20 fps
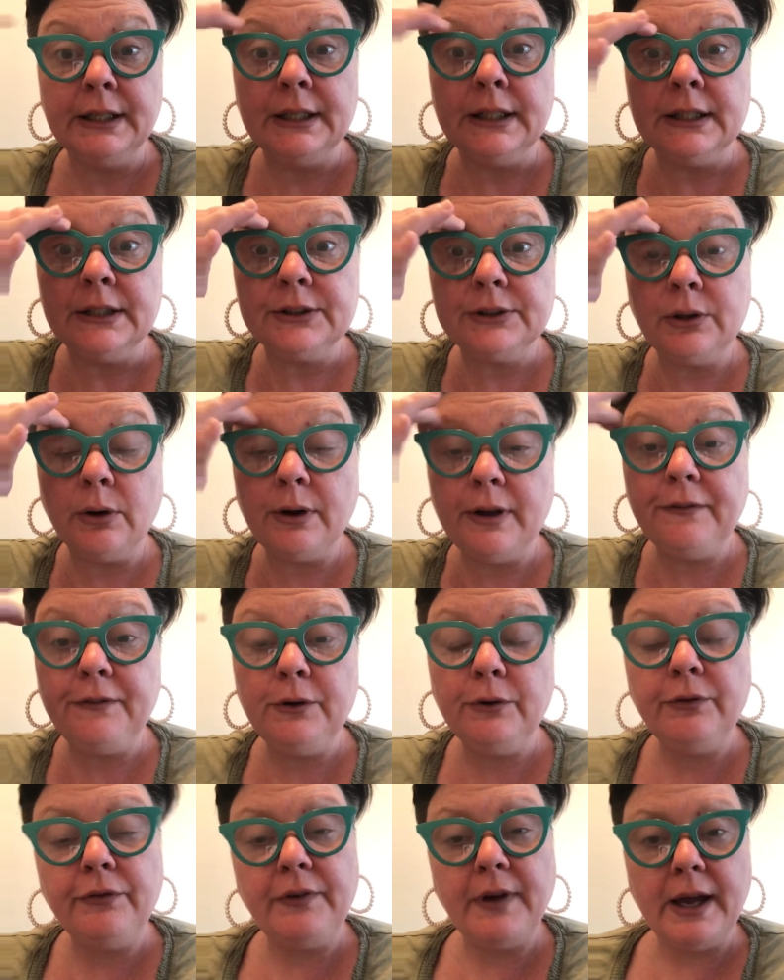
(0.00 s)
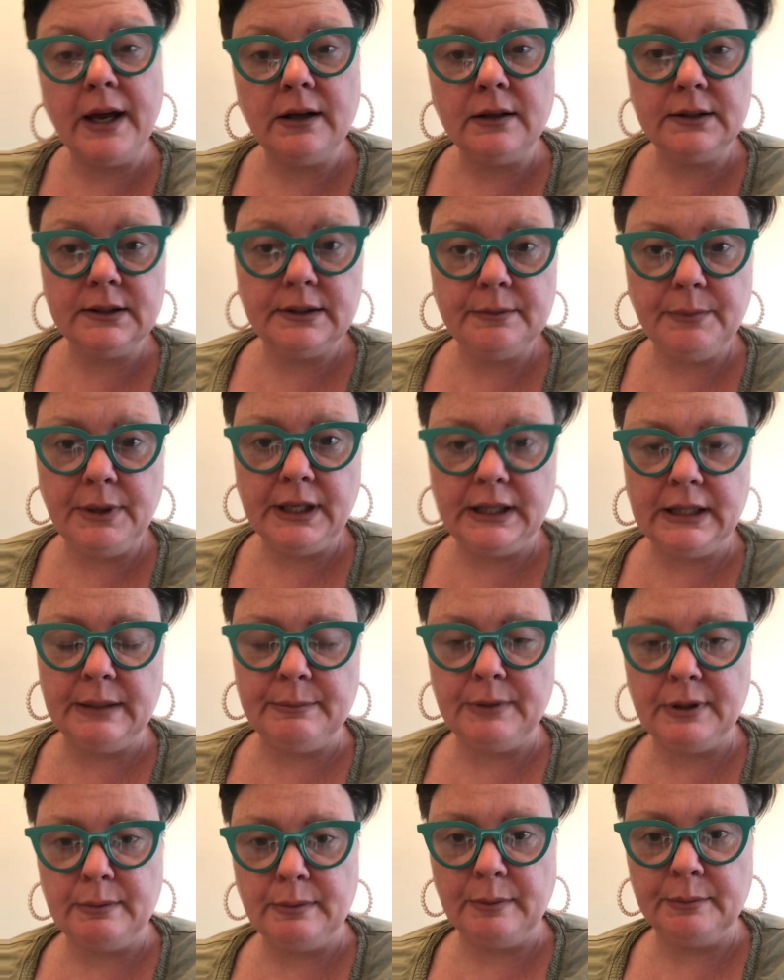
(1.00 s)
So if you fail to meet the
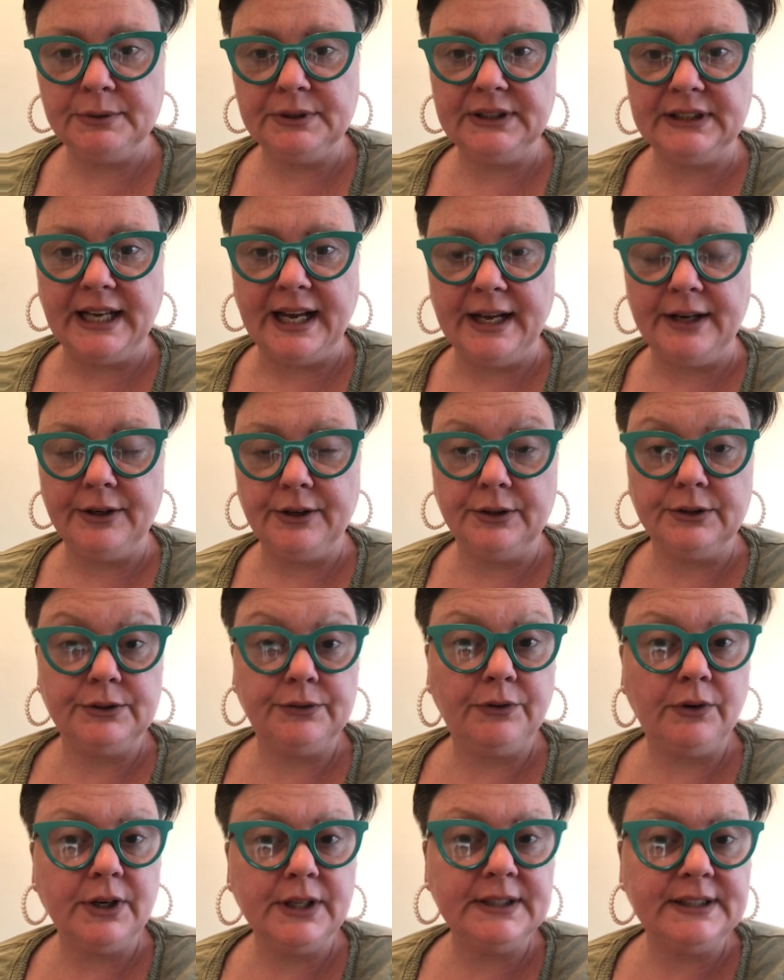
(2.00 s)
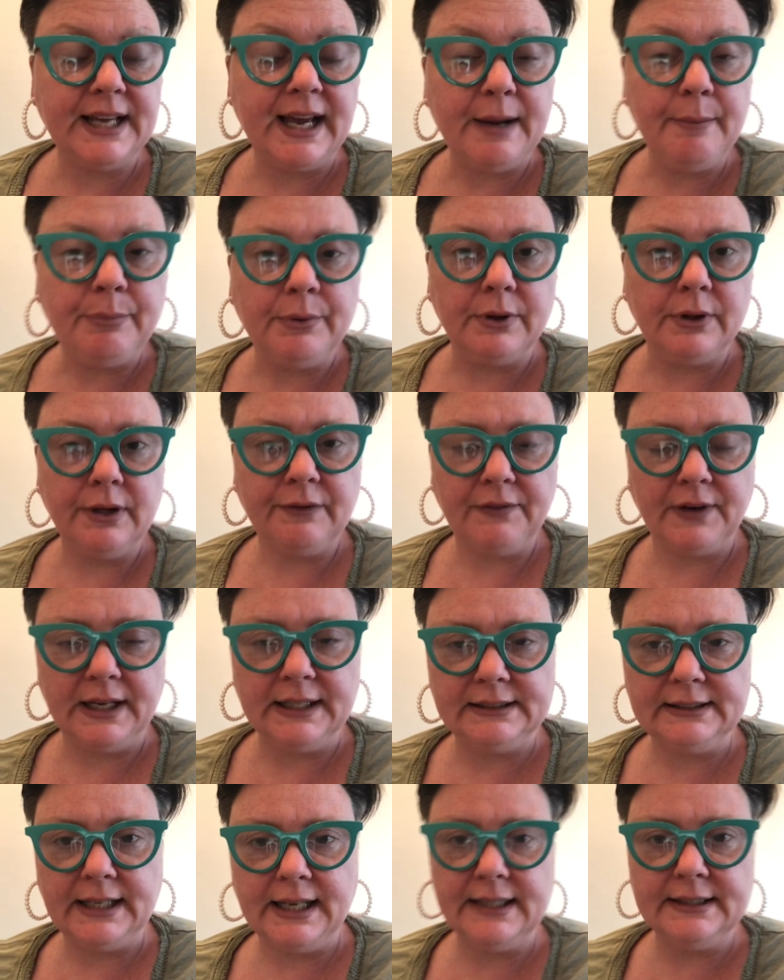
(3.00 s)
minimum standards, for example, if I
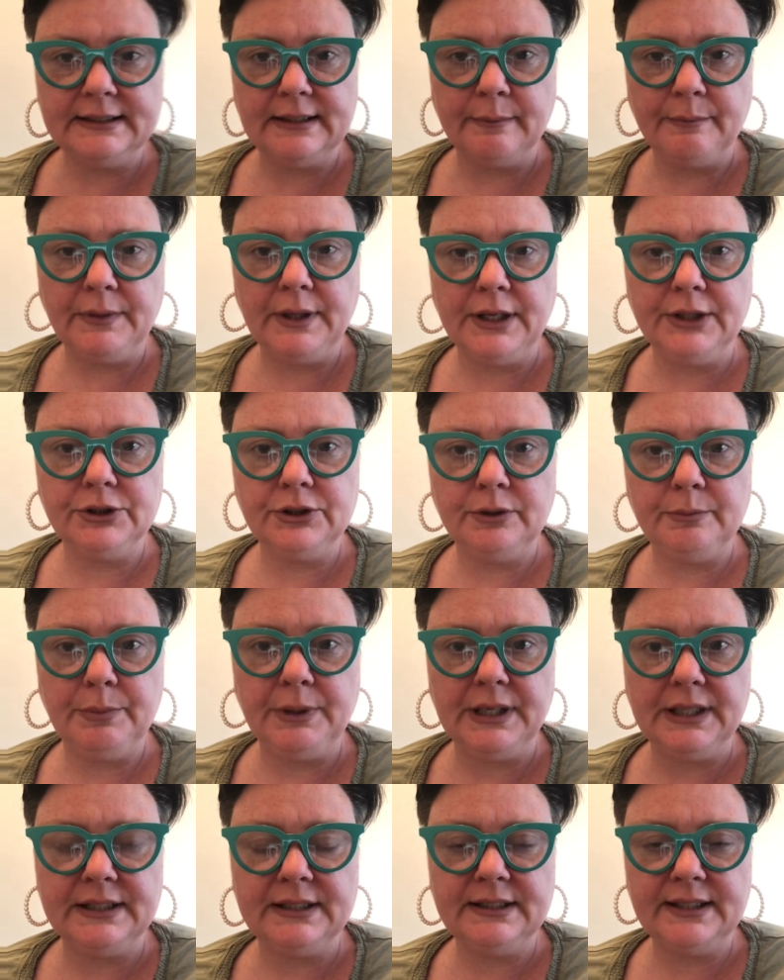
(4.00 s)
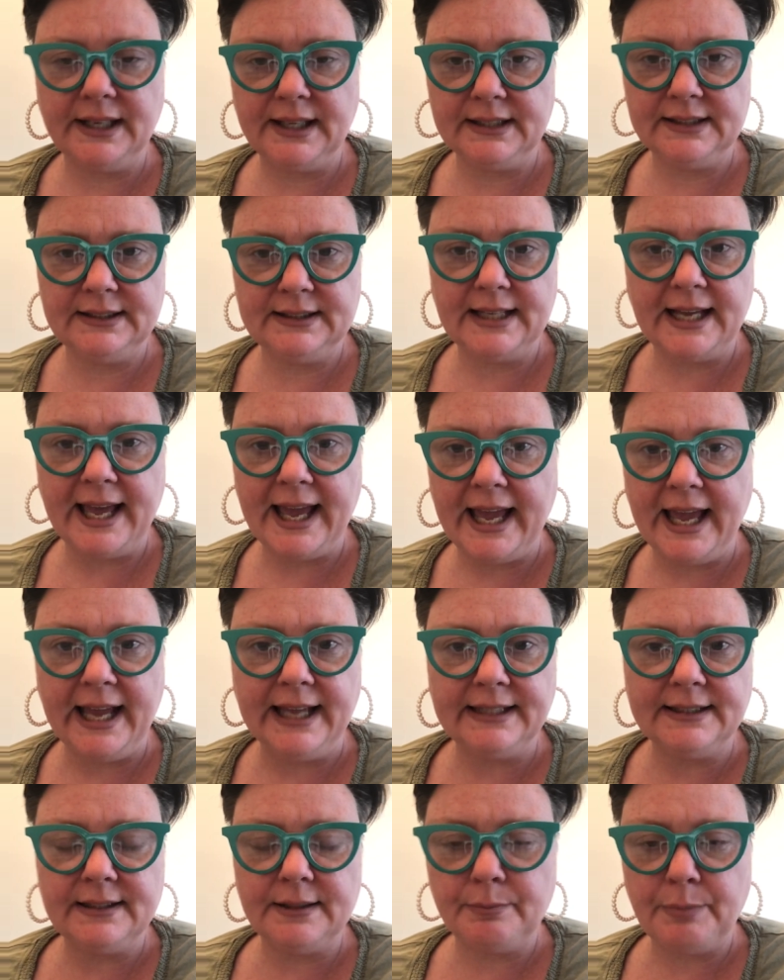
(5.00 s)
say something should be 6 to
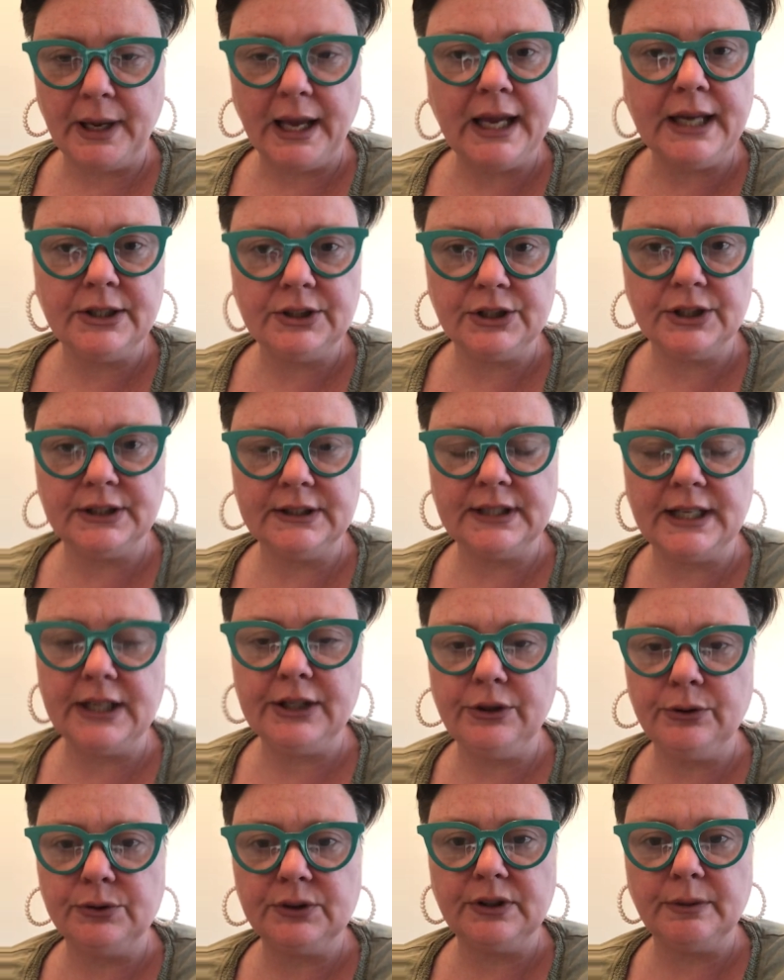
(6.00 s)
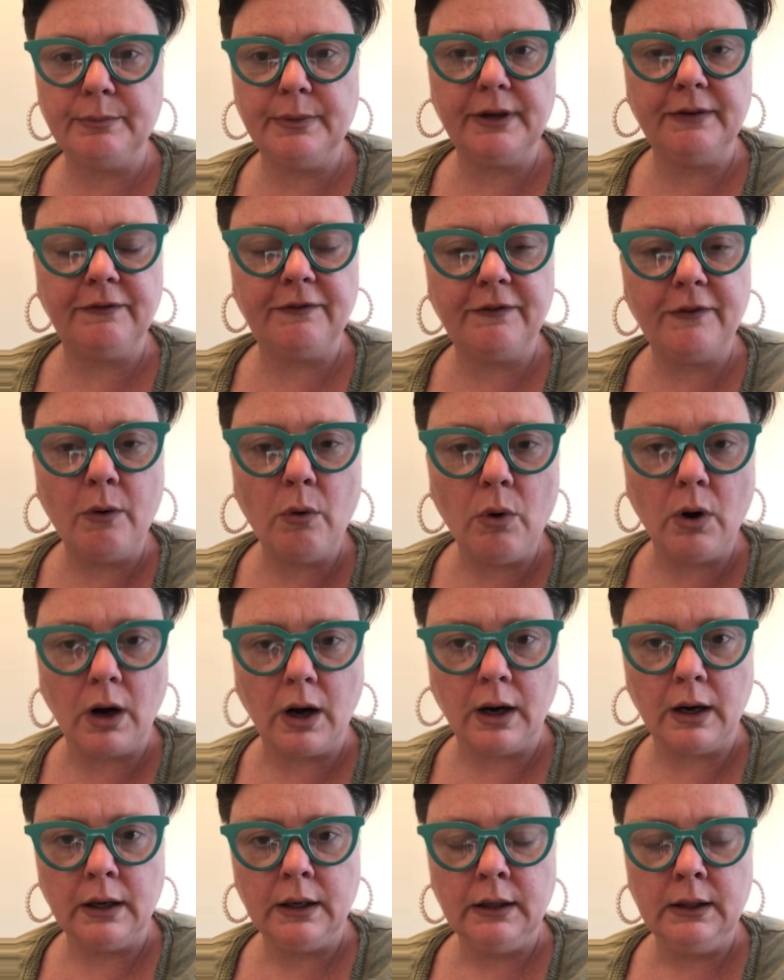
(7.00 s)
8 pages and you submit
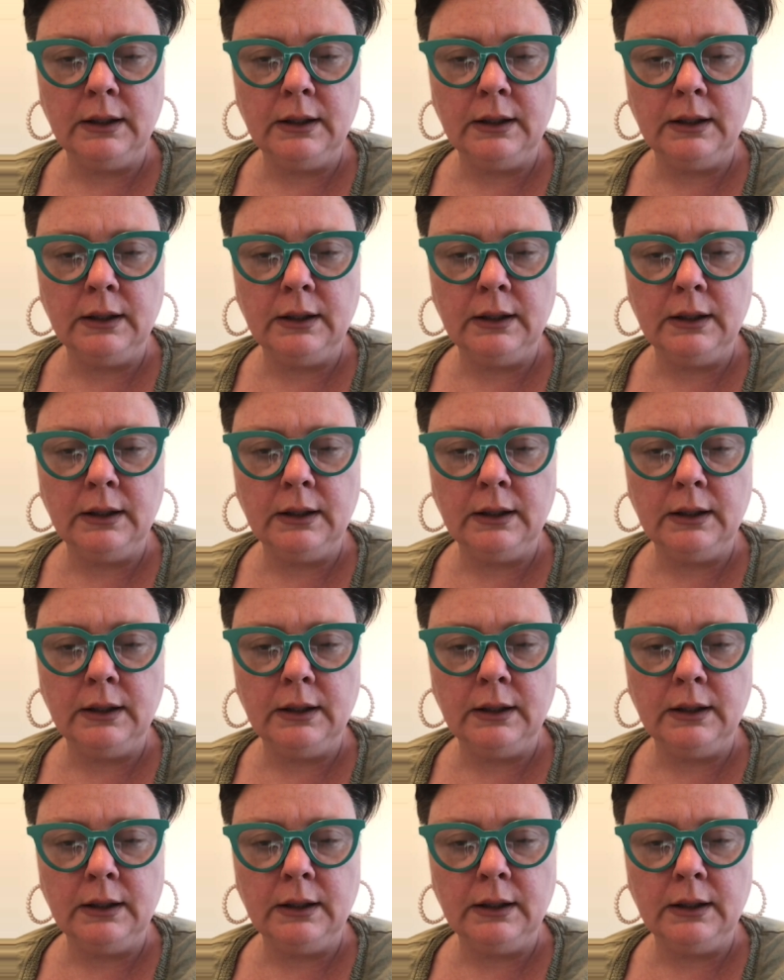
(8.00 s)
4,